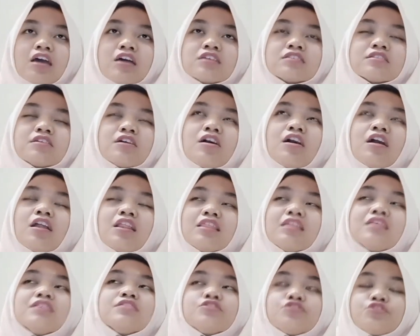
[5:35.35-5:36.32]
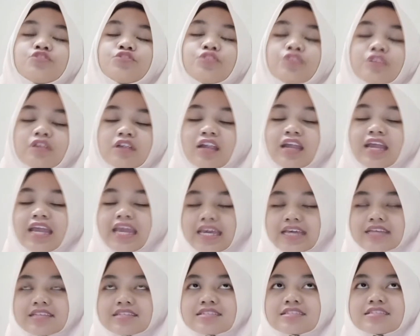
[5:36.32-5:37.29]
So this tour
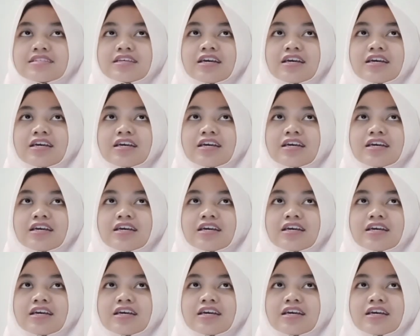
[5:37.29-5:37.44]
is